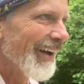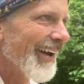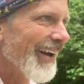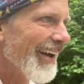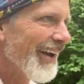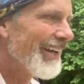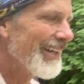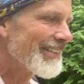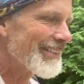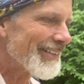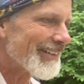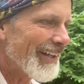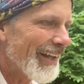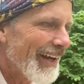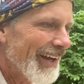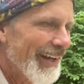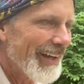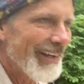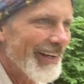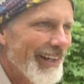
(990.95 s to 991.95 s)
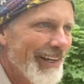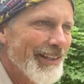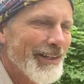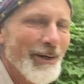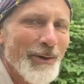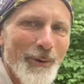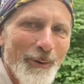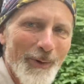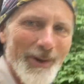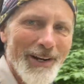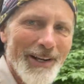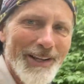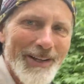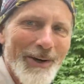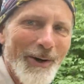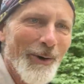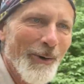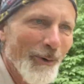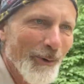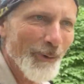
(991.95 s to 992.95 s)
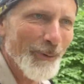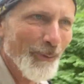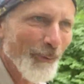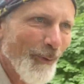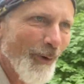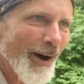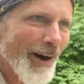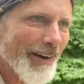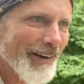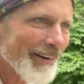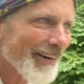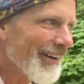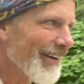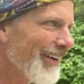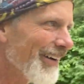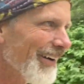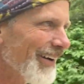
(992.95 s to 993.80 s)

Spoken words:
And he said, "Hey, you want a cold water?"